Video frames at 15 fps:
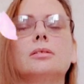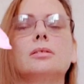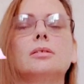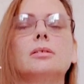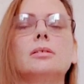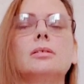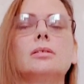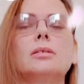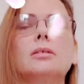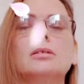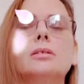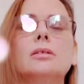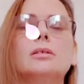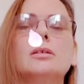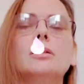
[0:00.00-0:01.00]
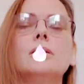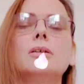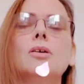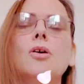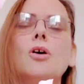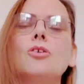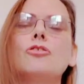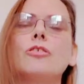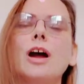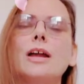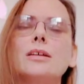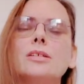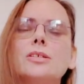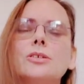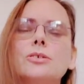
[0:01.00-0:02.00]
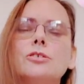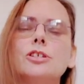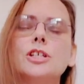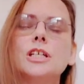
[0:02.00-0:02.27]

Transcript: All gratitude to